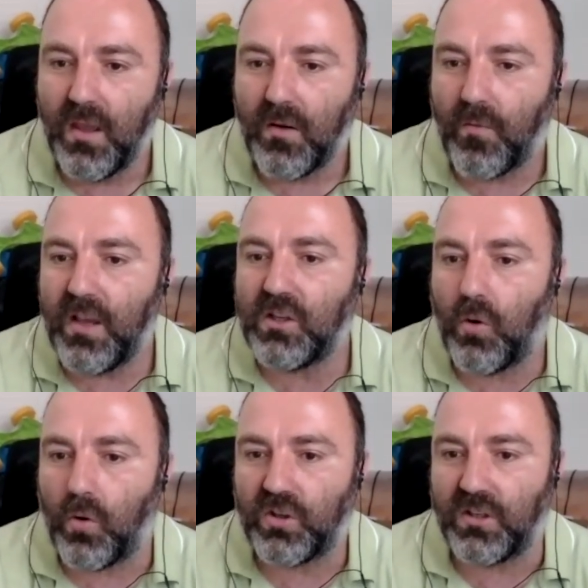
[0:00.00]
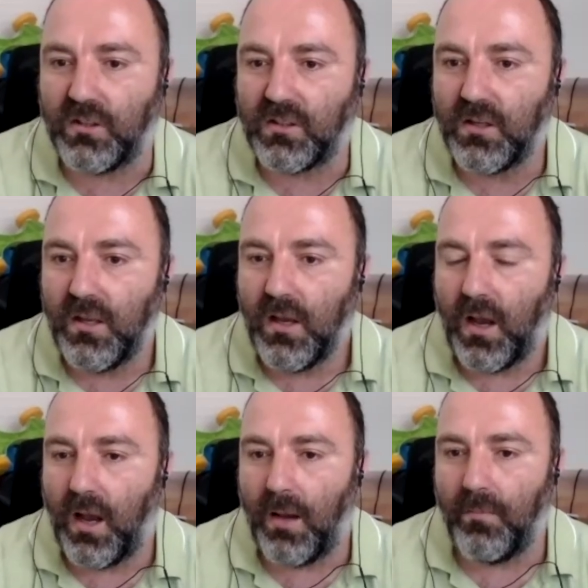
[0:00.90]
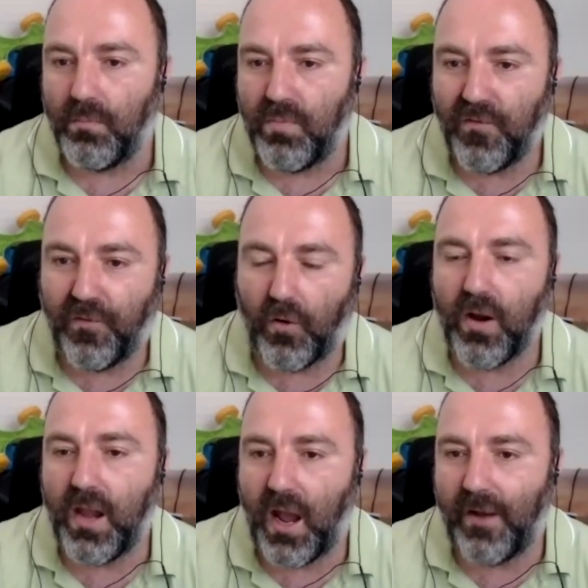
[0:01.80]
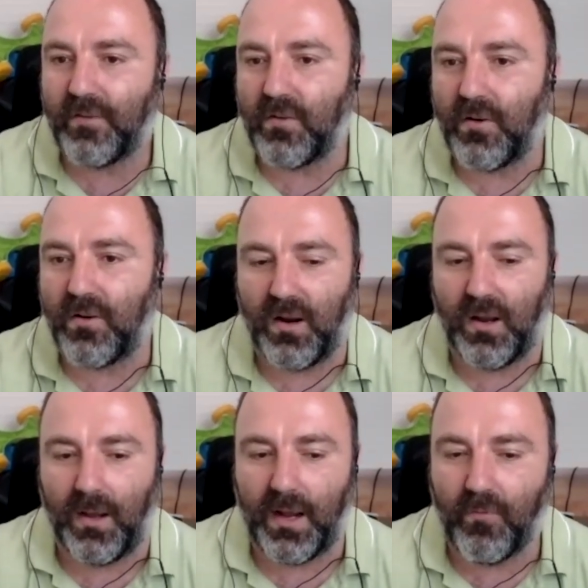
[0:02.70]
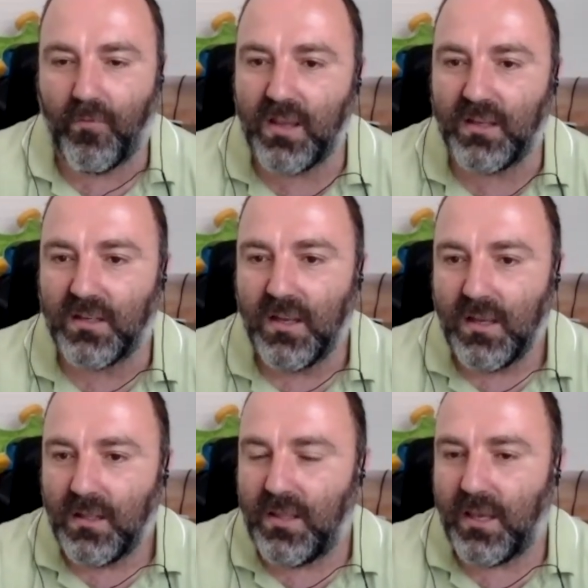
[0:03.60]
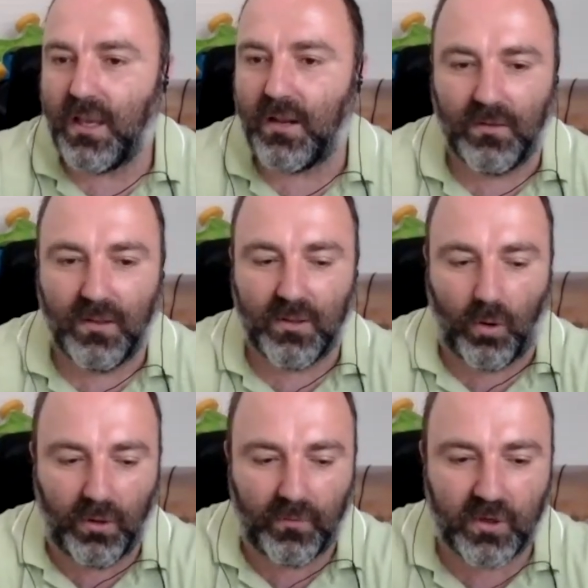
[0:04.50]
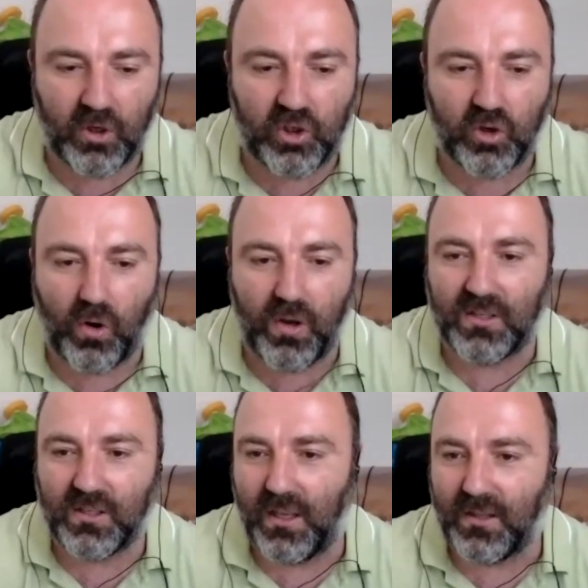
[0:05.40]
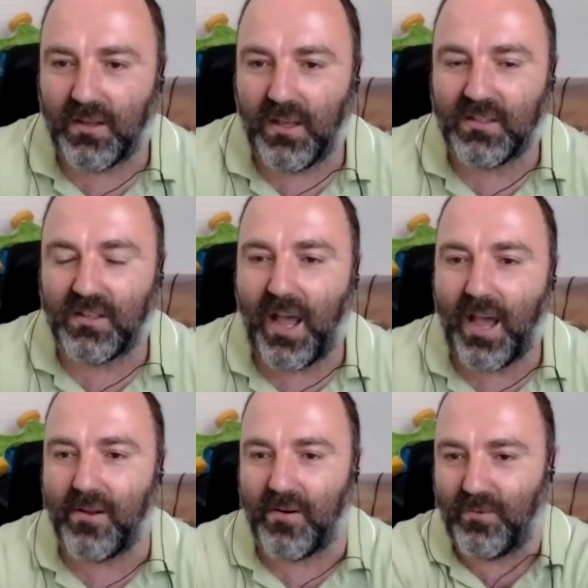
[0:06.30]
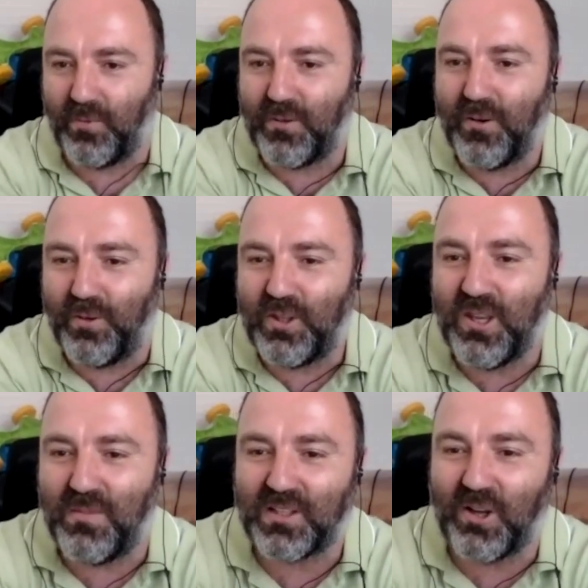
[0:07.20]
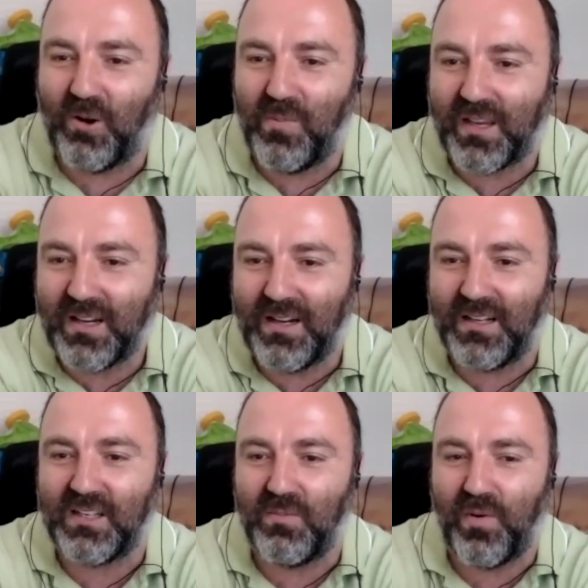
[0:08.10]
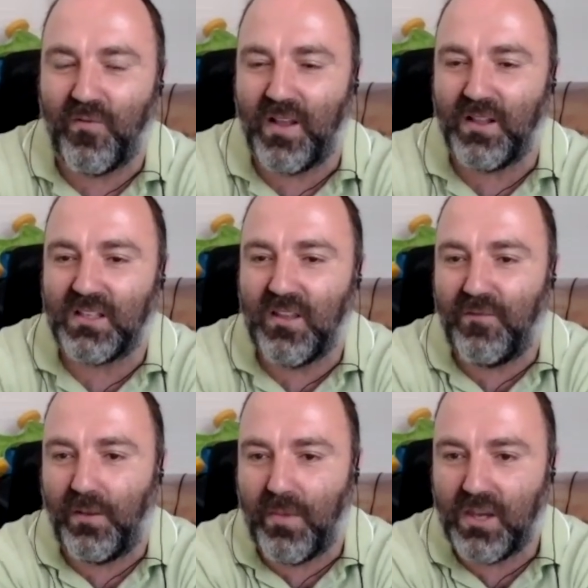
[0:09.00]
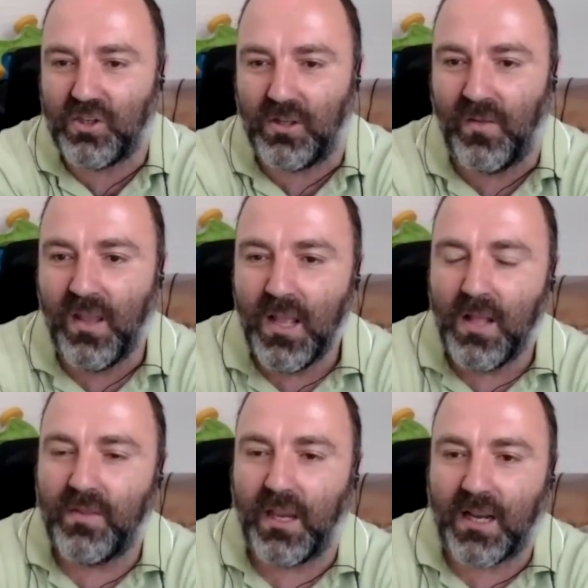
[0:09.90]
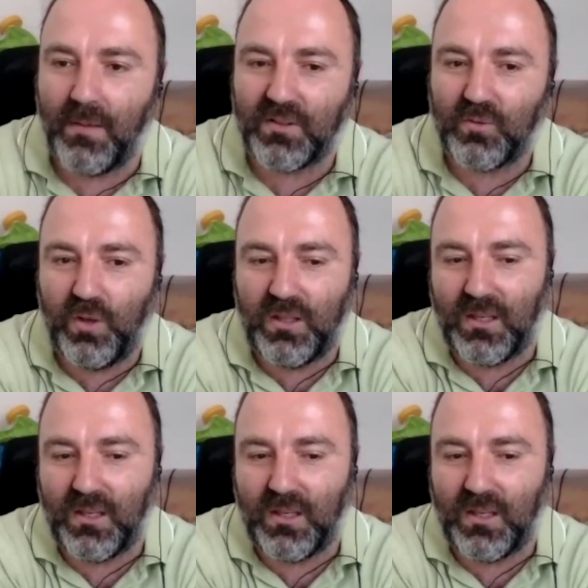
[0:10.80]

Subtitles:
Race horses, before and after a race, they get all of their joints get slathered with DMSO, because it prevents the inflammation that comes with